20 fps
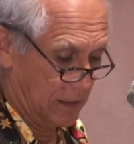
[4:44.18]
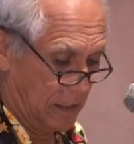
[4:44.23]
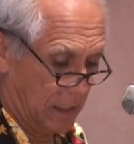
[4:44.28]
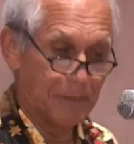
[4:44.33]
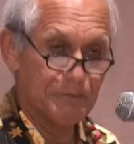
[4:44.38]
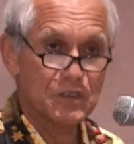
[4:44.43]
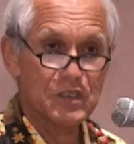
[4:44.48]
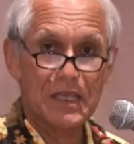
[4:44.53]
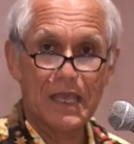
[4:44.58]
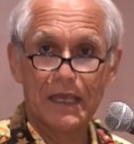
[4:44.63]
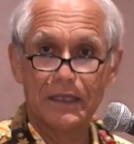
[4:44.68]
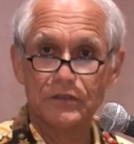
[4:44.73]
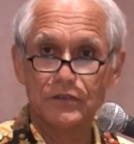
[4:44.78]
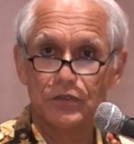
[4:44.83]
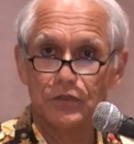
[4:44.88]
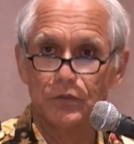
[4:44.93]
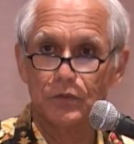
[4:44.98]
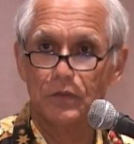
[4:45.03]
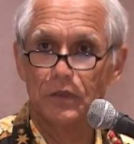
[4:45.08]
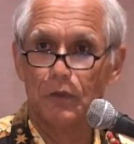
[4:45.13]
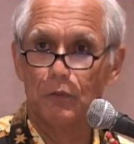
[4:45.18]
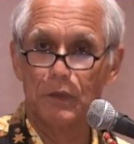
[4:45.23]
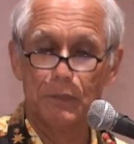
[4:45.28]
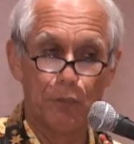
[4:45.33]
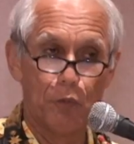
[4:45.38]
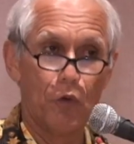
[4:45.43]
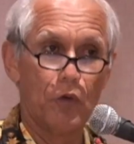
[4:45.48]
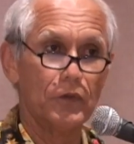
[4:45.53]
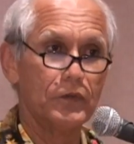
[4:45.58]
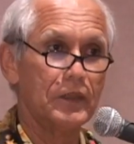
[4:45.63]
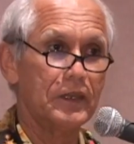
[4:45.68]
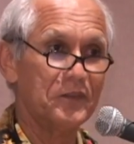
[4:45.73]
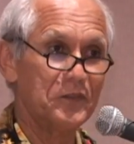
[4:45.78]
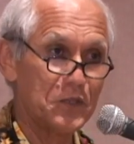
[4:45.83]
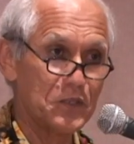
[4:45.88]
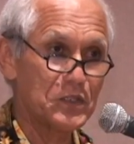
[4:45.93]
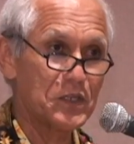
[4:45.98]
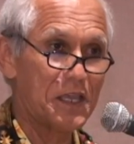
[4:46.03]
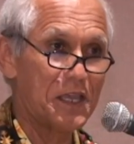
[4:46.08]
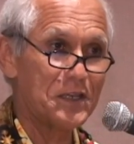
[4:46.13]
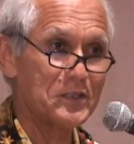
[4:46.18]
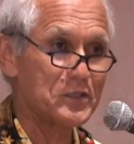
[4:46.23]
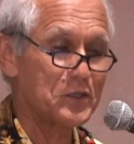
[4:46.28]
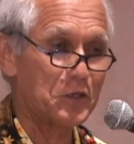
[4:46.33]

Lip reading: I'm sad to report that in this case,